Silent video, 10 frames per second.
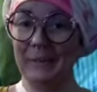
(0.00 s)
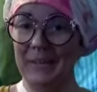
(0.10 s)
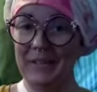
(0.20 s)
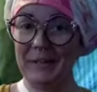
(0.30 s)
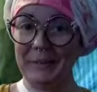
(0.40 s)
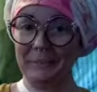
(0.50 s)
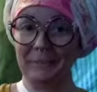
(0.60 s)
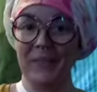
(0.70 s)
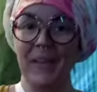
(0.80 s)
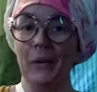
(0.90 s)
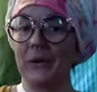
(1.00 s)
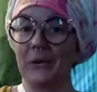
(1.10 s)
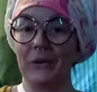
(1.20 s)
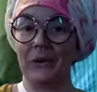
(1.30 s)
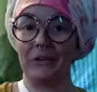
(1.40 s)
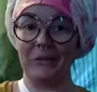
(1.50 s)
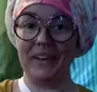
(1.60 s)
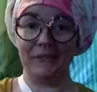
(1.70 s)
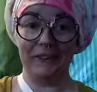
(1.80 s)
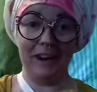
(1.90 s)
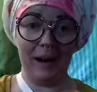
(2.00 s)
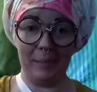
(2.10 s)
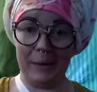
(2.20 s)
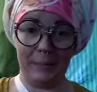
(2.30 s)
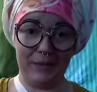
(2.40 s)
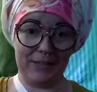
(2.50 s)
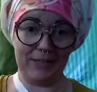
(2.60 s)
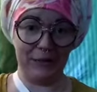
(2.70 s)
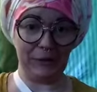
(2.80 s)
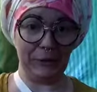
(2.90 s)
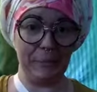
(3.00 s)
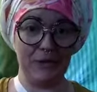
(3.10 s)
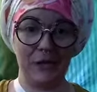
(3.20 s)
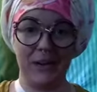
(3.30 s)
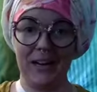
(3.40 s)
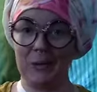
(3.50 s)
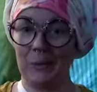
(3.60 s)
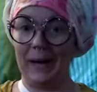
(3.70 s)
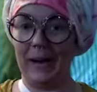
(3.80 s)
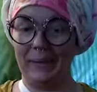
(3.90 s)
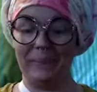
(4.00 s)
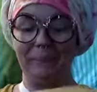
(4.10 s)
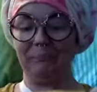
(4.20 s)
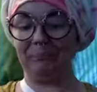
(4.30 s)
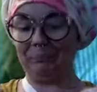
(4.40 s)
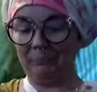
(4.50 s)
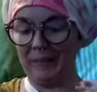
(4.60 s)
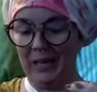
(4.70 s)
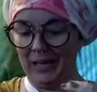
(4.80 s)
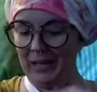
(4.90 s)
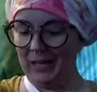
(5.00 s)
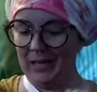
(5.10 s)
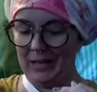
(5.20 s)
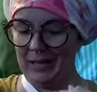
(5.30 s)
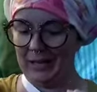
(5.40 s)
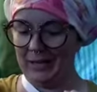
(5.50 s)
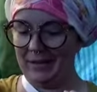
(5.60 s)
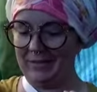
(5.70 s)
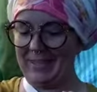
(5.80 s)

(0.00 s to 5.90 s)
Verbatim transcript: We do. We ordered three different hot peppers, so I'm going to show you guys what we got. I get to go nuts.